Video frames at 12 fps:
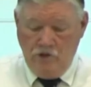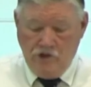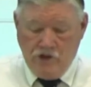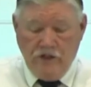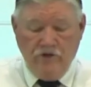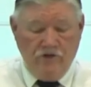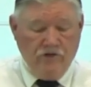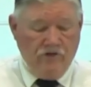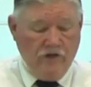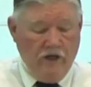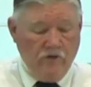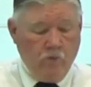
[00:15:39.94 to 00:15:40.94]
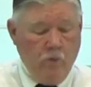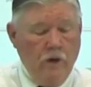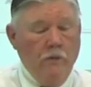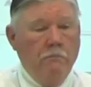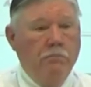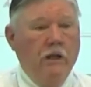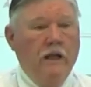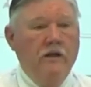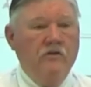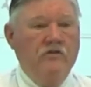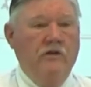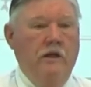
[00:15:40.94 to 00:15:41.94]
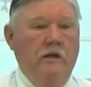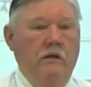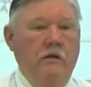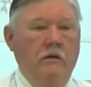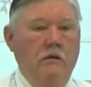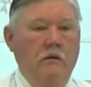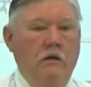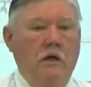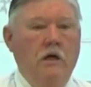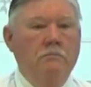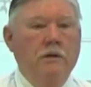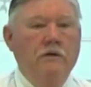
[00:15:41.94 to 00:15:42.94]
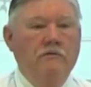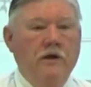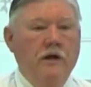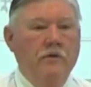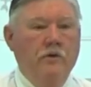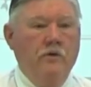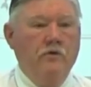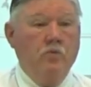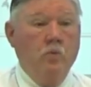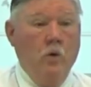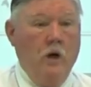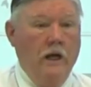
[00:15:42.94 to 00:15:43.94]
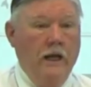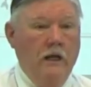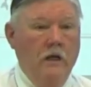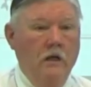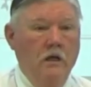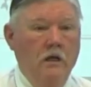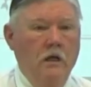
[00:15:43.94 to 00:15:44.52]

Jesus says we're blessed above others. Why?